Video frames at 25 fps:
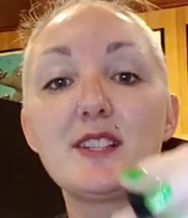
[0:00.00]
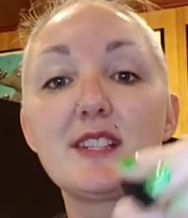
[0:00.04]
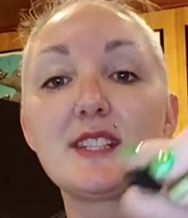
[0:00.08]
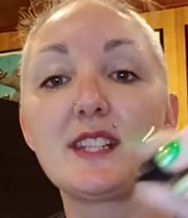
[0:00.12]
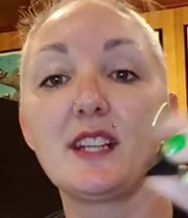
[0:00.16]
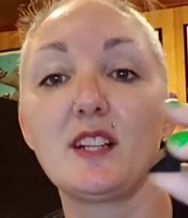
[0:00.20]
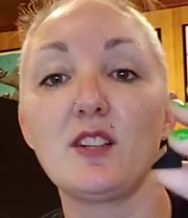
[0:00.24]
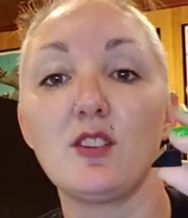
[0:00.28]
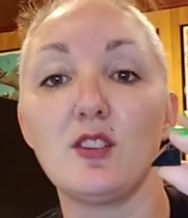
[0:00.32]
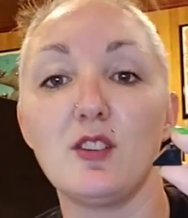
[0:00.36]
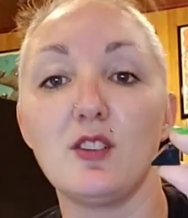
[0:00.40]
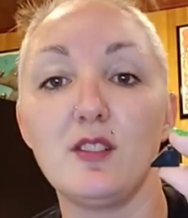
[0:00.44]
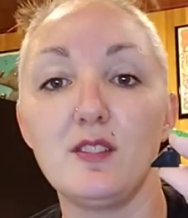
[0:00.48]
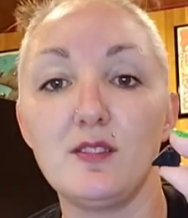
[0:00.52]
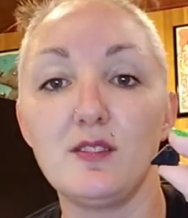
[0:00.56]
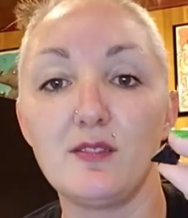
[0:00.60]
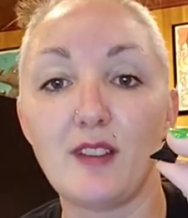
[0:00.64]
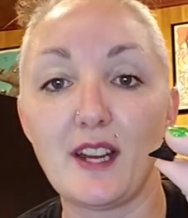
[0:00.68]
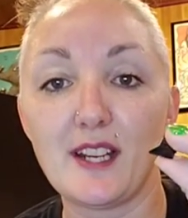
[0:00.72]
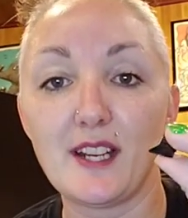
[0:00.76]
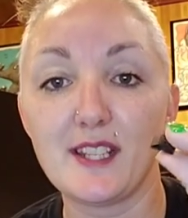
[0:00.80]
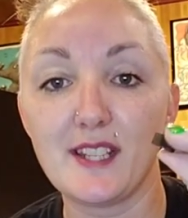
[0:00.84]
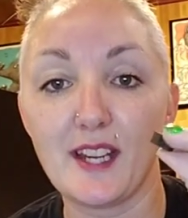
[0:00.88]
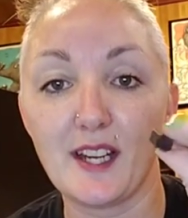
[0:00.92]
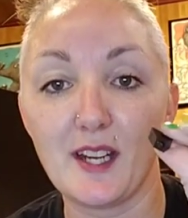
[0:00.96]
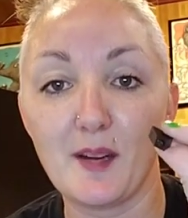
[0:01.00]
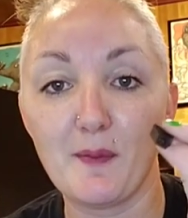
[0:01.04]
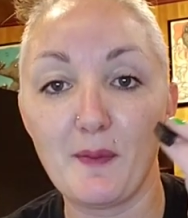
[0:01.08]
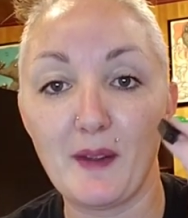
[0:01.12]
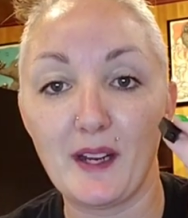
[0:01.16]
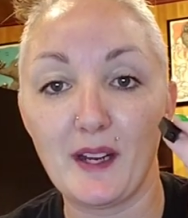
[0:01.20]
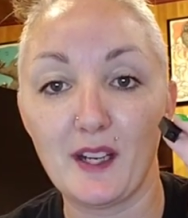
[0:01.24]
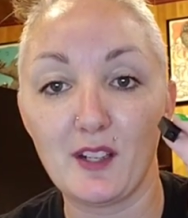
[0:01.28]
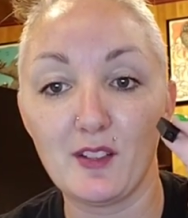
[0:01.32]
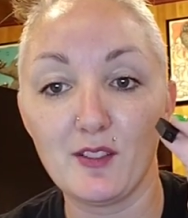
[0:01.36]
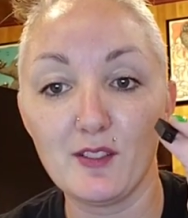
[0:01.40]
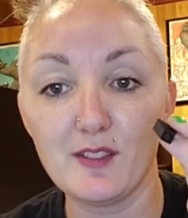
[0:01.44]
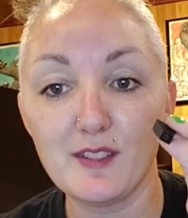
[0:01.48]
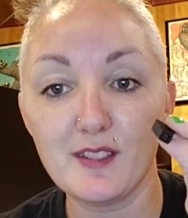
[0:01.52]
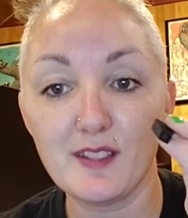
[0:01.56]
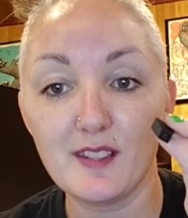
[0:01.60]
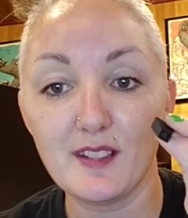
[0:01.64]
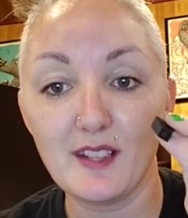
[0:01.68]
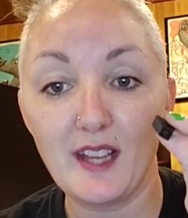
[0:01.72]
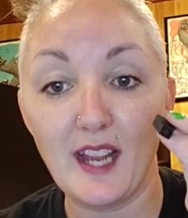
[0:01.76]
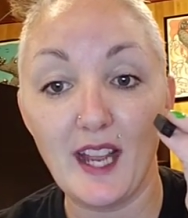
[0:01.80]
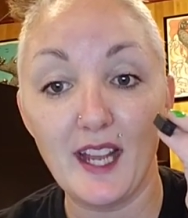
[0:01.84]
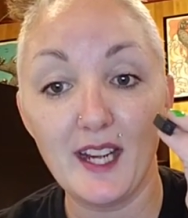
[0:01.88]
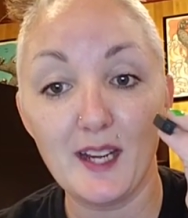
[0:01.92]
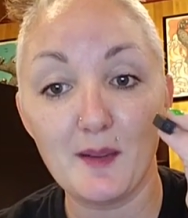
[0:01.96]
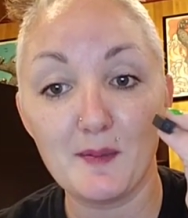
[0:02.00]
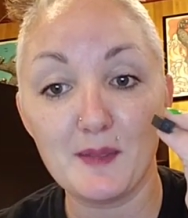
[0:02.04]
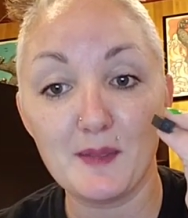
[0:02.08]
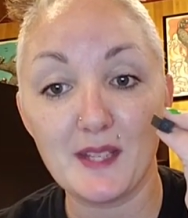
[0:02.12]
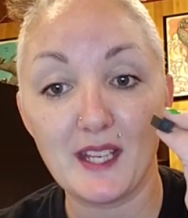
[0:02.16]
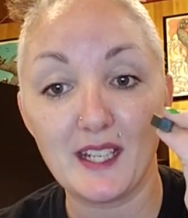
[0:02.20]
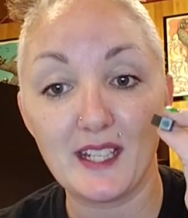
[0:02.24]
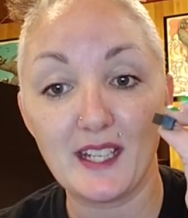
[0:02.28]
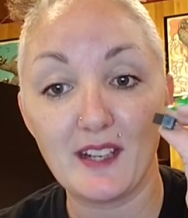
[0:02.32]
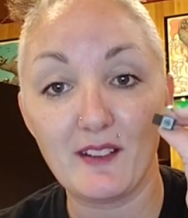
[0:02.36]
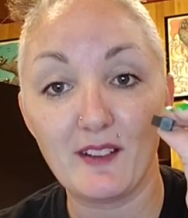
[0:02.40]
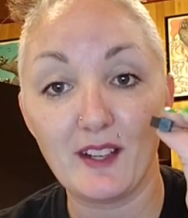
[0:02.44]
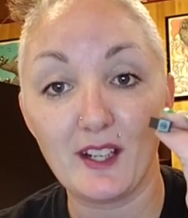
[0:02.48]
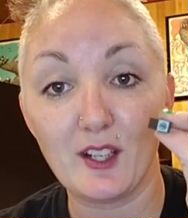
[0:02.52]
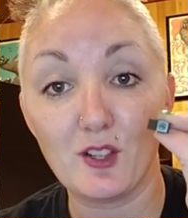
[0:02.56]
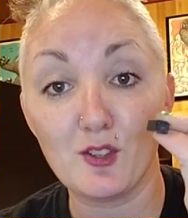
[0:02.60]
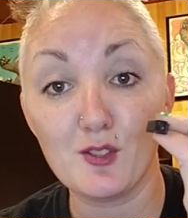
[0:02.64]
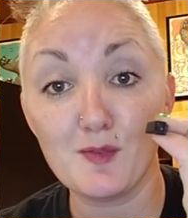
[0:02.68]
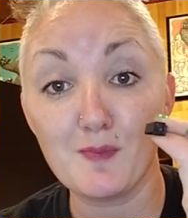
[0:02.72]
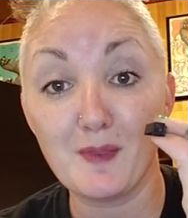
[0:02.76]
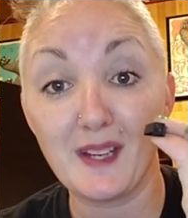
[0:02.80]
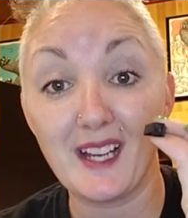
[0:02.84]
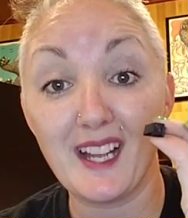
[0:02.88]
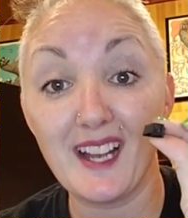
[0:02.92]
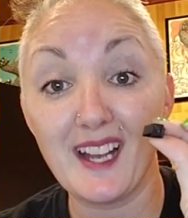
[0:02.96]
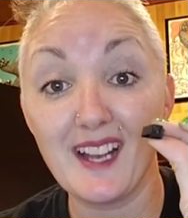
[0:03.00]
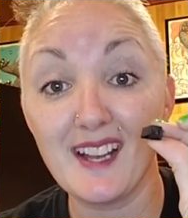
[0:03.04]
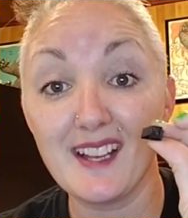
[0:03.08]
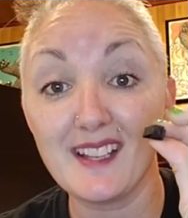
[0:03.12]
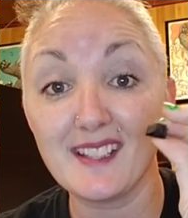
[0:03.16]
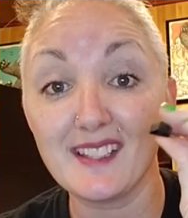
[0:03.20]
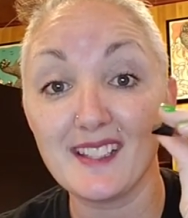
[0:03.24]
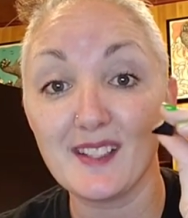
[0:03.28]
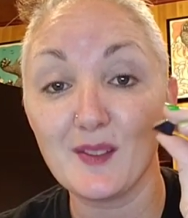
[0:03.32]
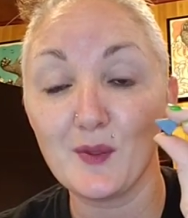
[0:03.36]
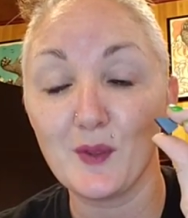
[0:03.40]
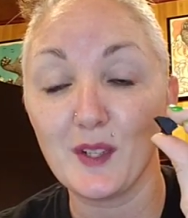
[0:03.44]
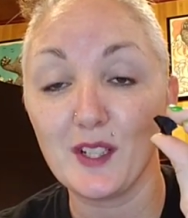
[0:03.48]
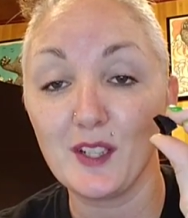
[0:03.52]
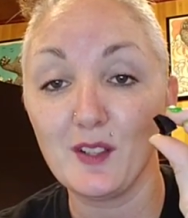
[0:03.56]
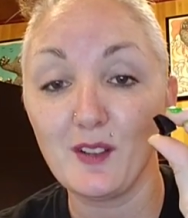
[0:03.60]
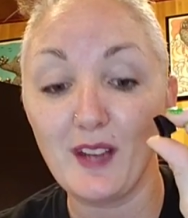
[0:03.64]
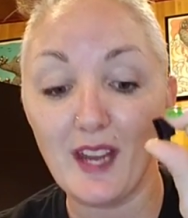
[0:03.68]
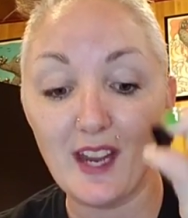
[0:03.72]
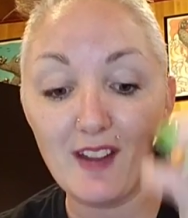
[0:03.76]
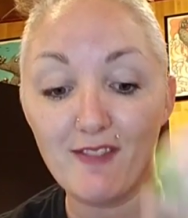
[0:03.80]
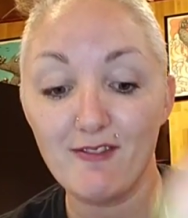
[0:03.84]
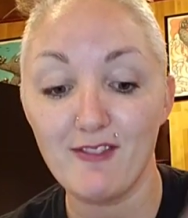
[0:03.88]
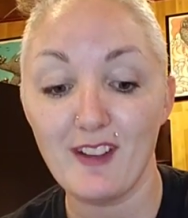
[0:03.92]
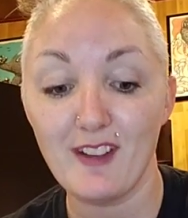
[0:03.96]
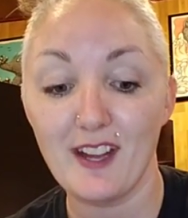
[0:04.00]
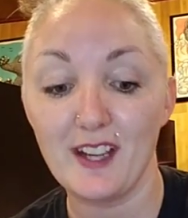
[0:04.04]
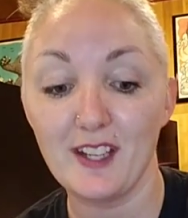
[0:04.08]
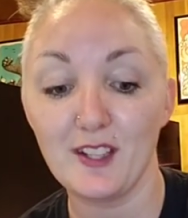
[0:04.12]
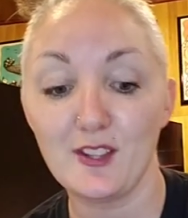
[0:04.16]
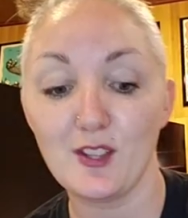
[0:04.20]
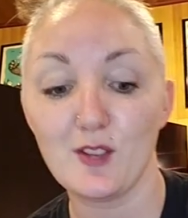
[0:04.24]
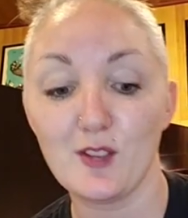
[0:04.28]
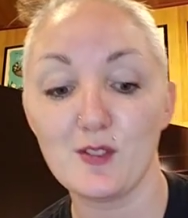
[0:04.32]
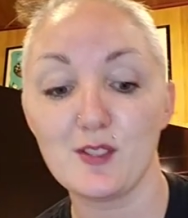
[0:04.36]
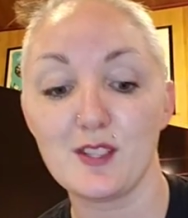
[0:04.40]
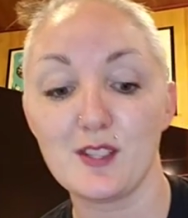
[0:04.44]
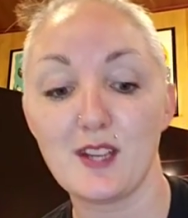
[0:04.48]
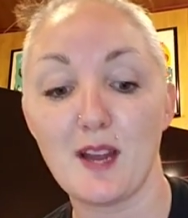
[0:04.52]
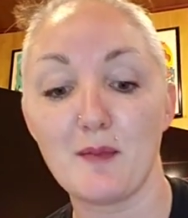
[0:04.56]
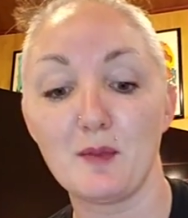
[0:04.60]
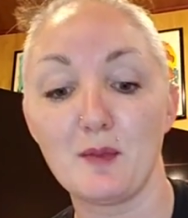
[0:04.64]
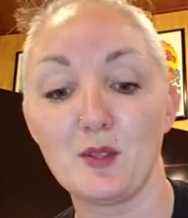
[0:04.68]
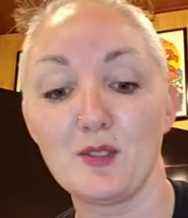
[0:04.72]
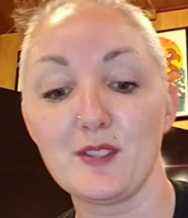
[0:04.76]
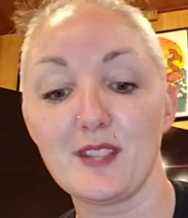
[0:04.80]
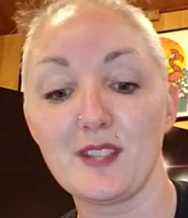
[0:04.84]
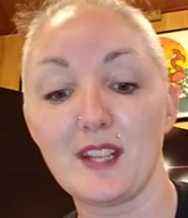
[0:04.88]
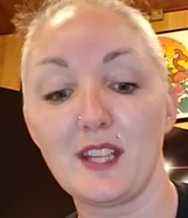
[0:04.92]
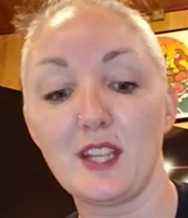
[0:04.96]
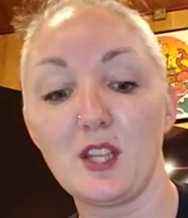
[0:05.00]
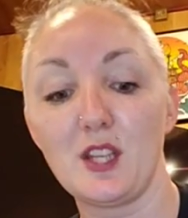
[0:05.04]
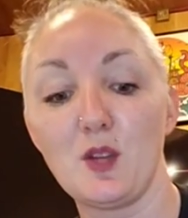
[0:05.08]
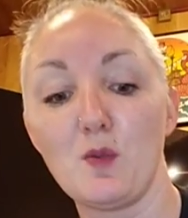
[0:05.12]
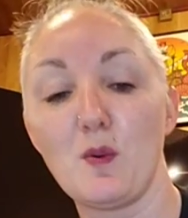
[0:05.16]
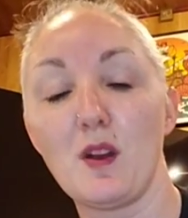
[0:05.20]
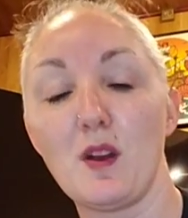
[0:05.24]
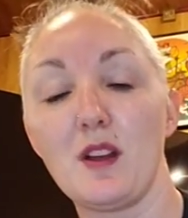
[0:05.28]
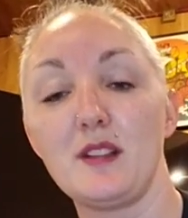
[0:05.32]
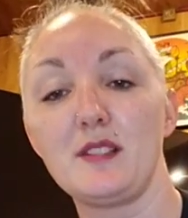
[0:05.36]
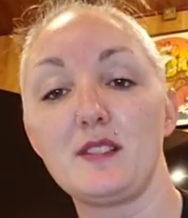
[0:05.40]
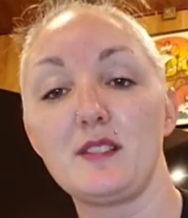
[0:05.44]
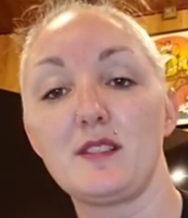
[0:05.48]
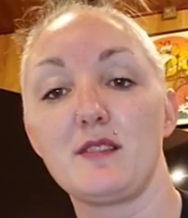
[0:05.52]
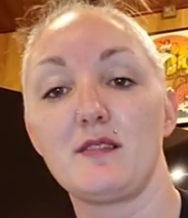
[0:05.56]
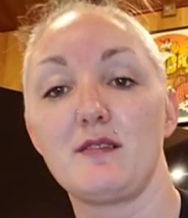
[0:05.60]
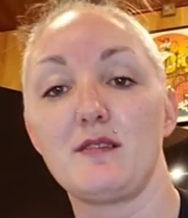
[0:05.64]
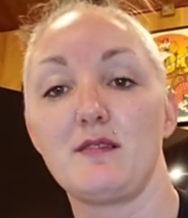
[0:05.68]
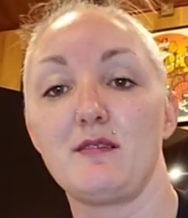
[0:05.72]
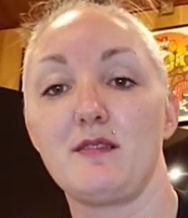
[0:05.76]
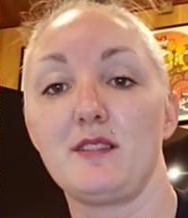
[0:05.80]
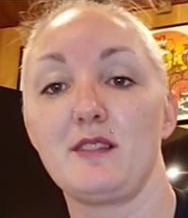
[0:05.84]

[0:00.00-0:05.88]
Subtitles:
single right side up angles and upside down angles, because when you can't find those doubles like you want,